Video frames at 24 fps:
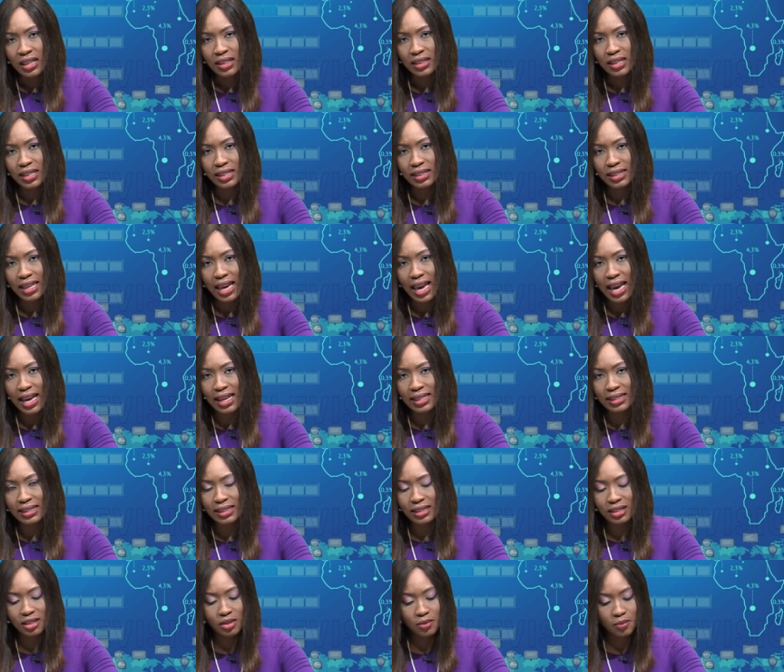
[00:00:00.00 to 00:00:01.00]
this has
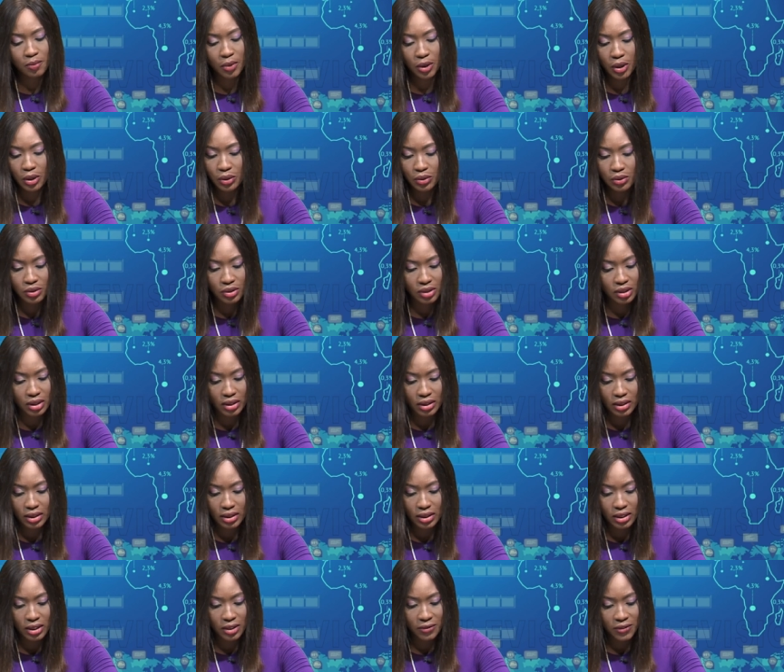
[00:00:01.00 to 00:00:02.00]
exposed
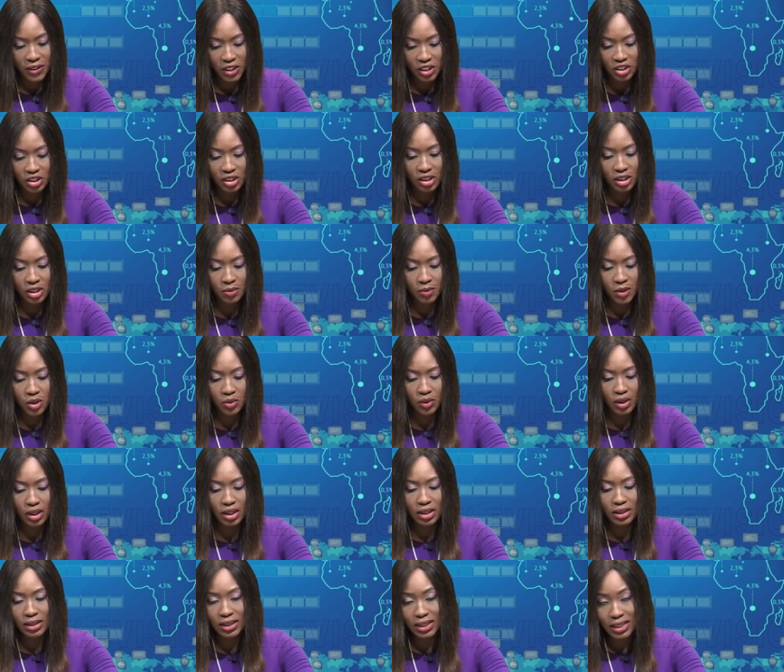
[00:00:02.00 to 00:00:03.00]
the divisions between
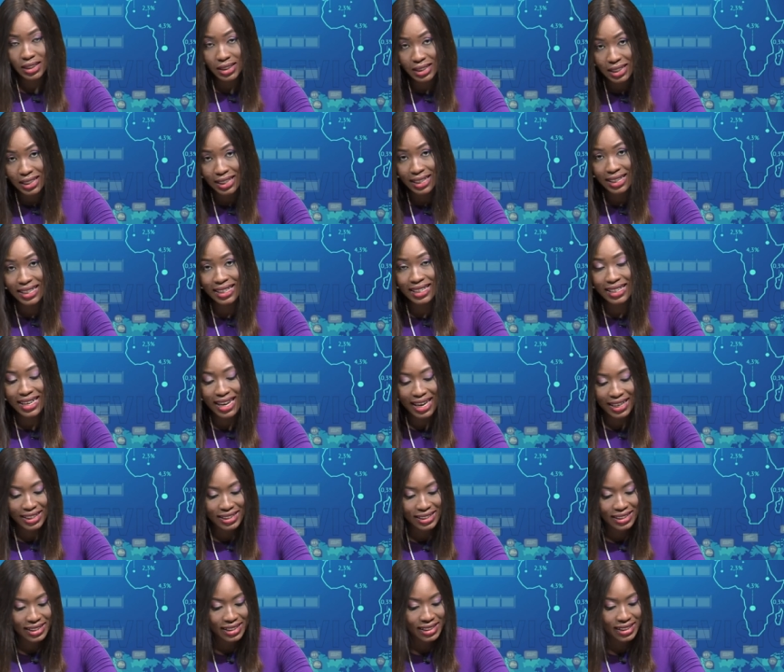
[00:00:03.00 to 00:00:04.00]
the digitally
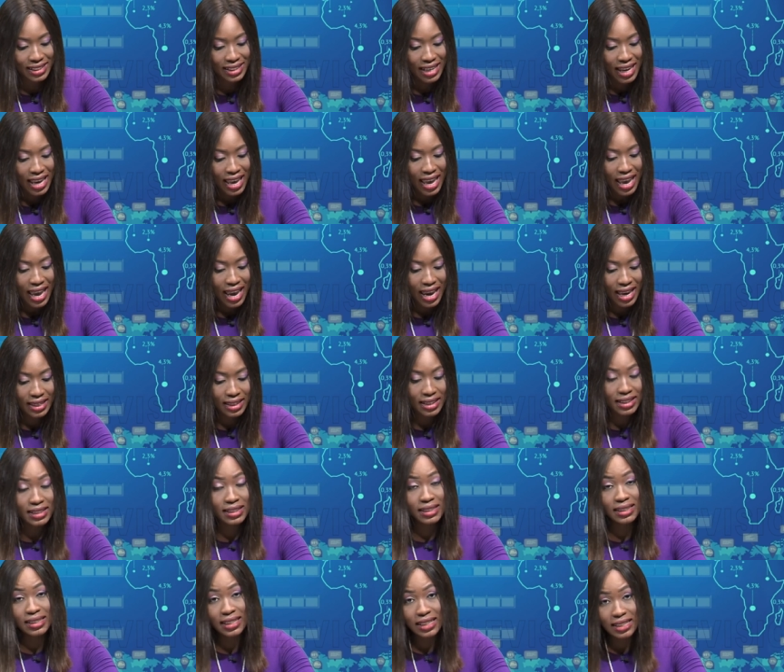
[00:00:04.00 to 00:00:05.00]
connected and the
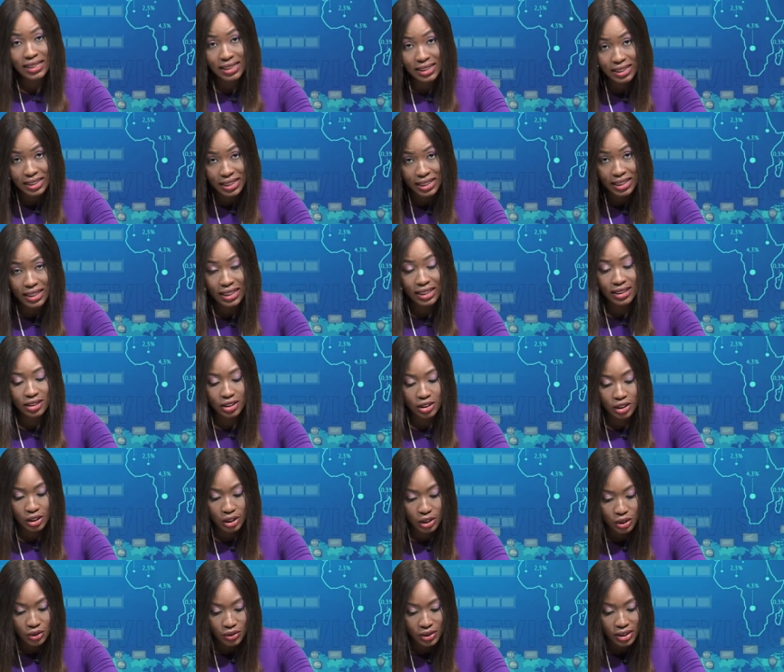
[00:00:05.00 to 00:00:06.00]
digitally
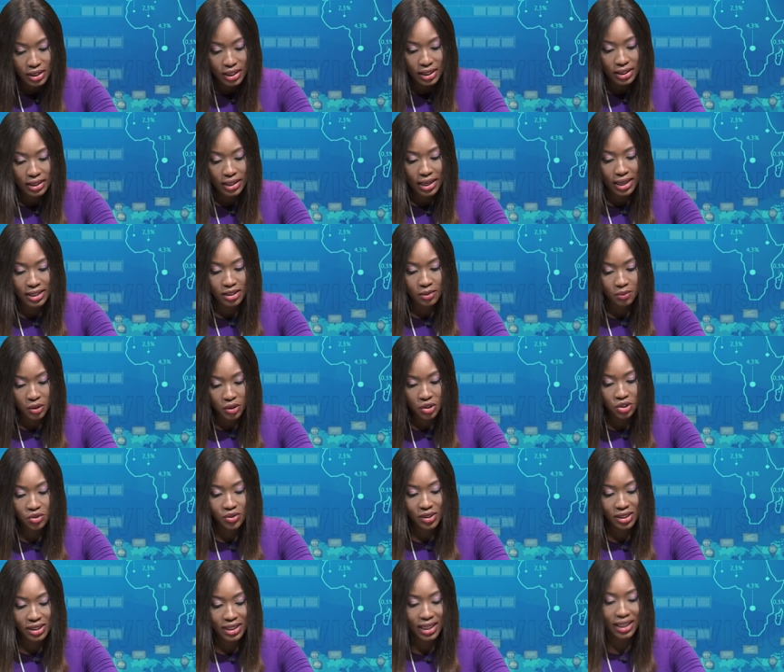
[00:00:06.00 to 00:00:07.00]
excluded, as most
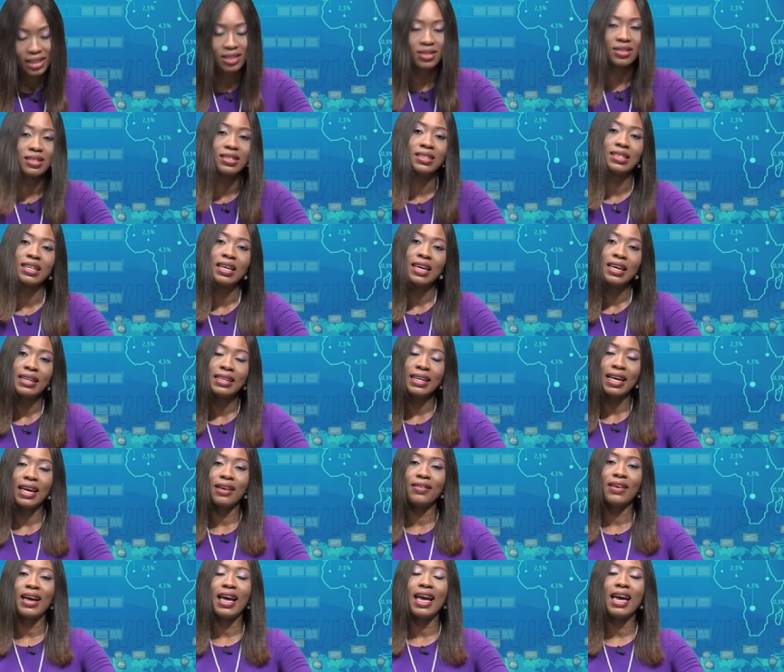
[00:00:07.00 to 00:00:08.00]
transactions
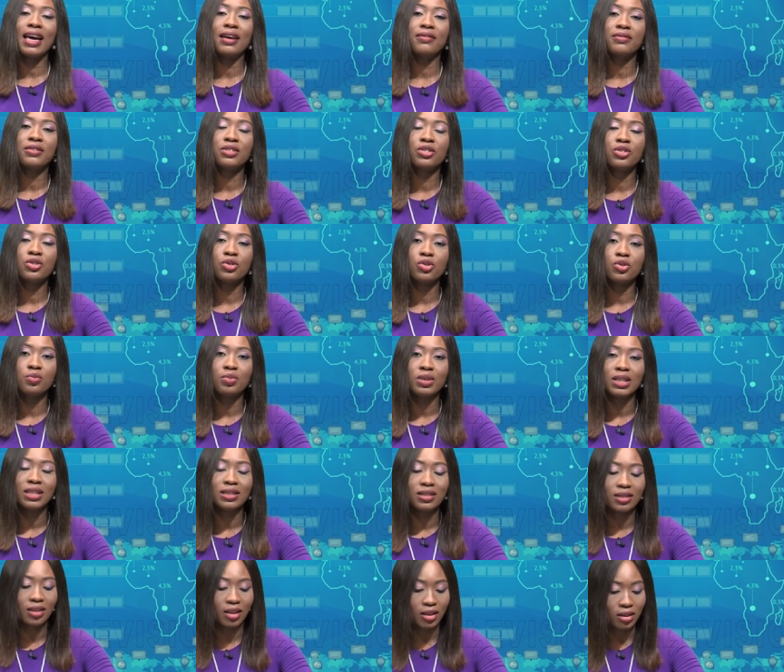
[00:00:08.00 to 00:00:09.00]
now have to be
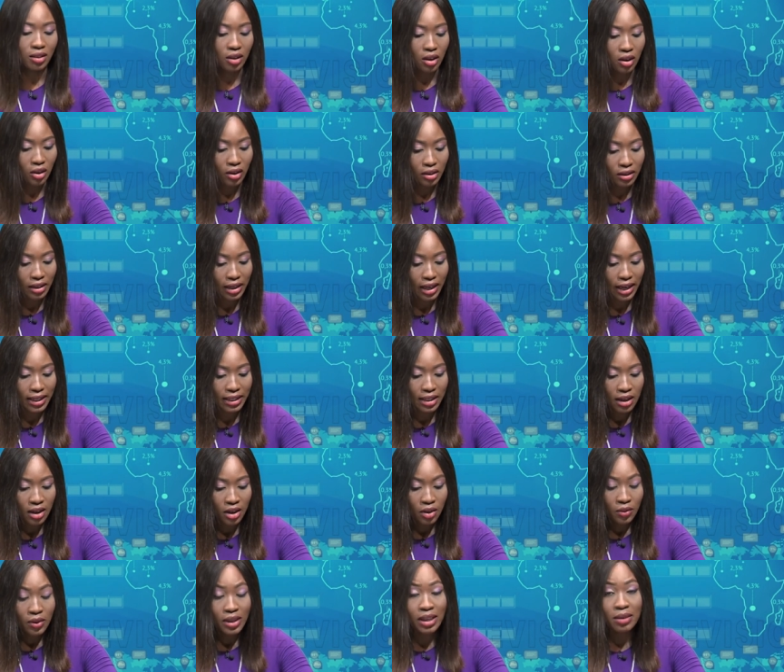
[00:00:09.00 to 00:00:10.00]
done online.
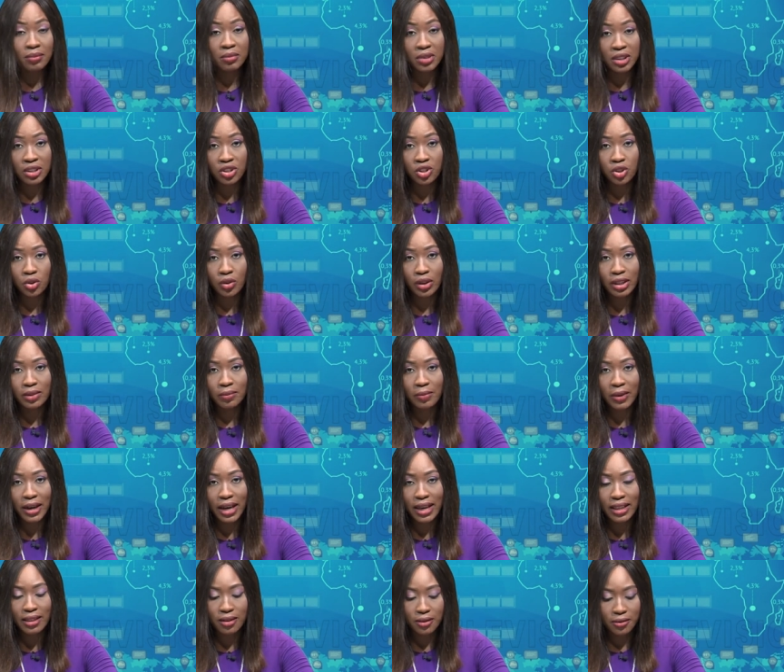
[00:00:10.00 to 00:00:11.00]
Well, I'm being joined
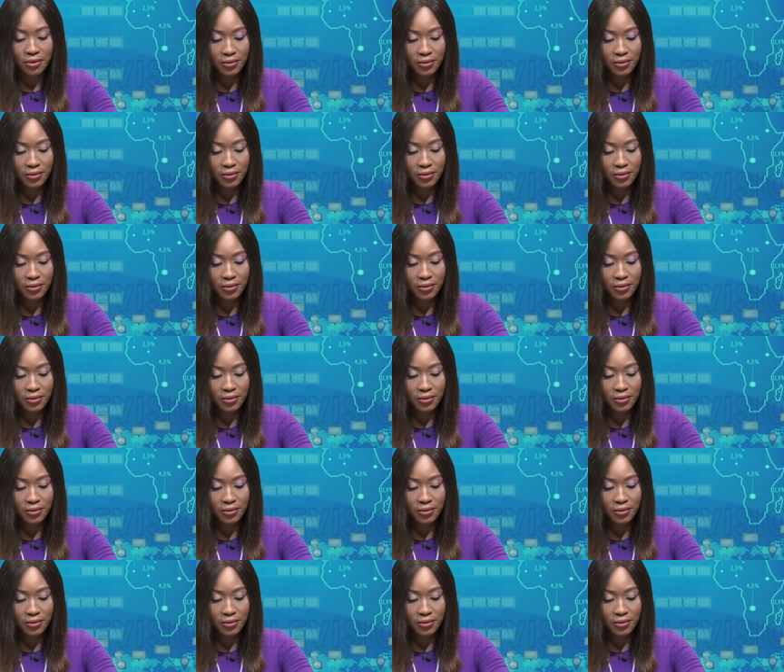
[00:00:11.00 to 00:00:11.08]
by the